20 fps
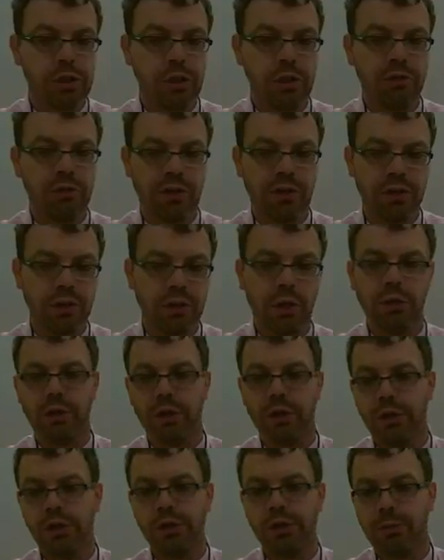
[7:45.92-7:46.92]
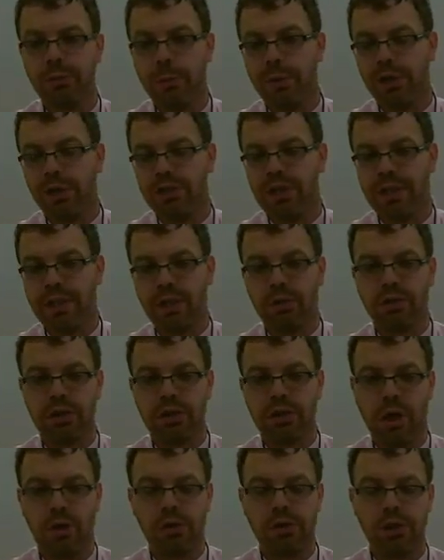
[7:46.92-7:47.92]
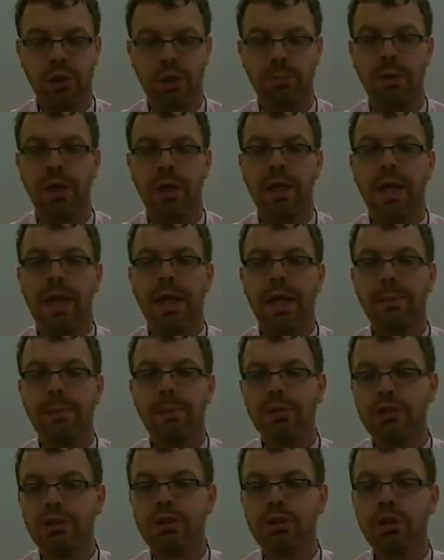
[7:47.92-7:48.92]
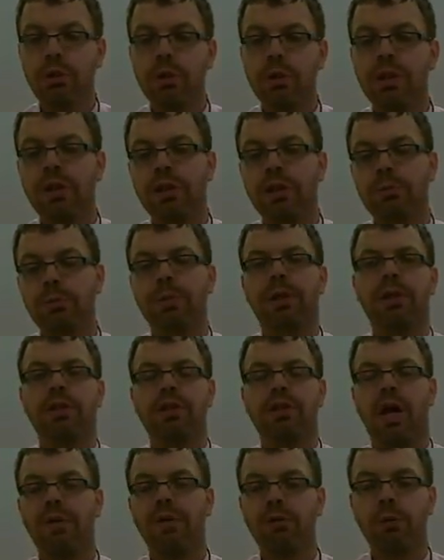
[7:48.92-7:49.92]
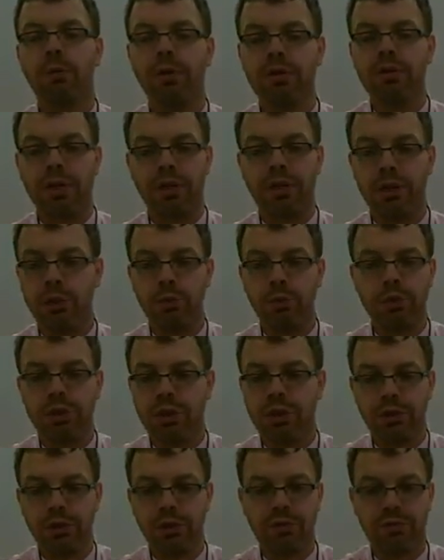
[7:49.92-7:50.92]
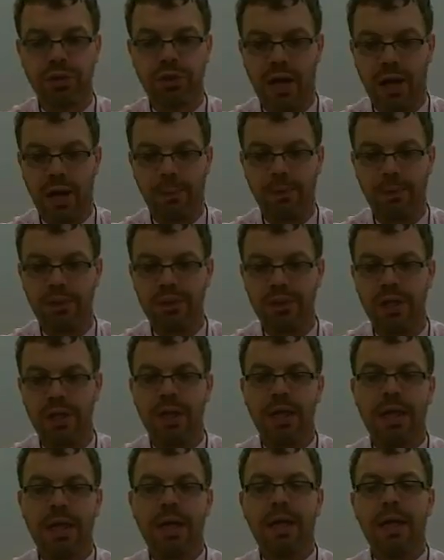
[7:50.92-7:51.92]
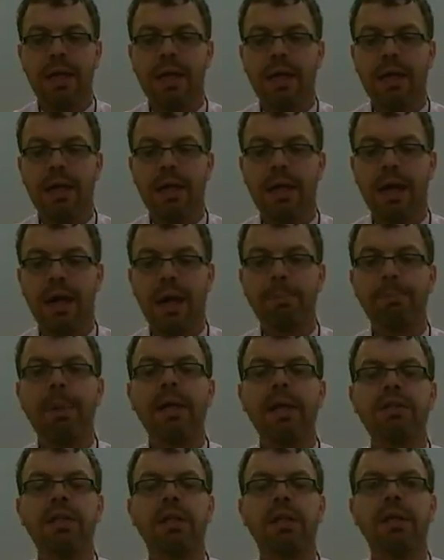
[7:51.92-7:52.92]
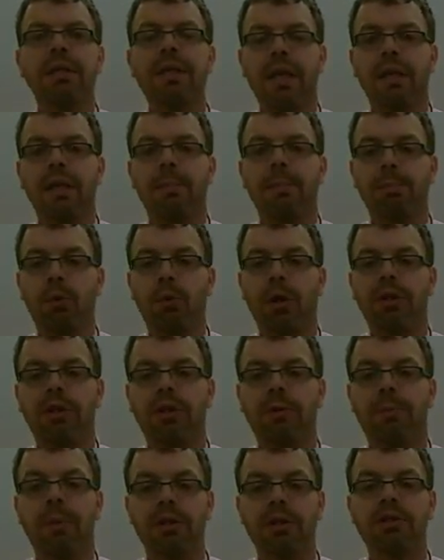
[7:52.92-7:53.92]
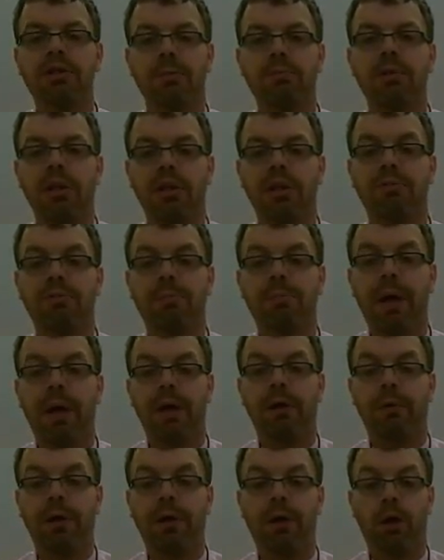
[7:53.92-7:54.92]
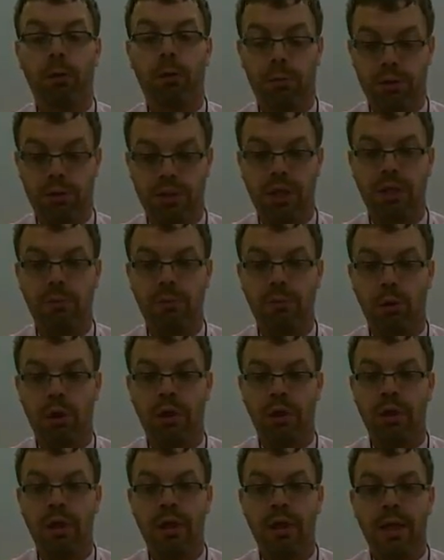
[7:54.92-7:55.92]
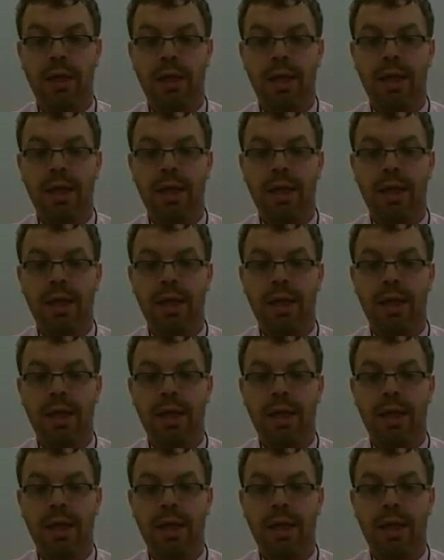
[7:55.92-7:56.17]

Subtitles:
If I took out literature, maybe I could take out scholarship. And I'm just doing this because often when there's a huge series of commas, I basically am getting the point that the Muslims live better than almost anyone. And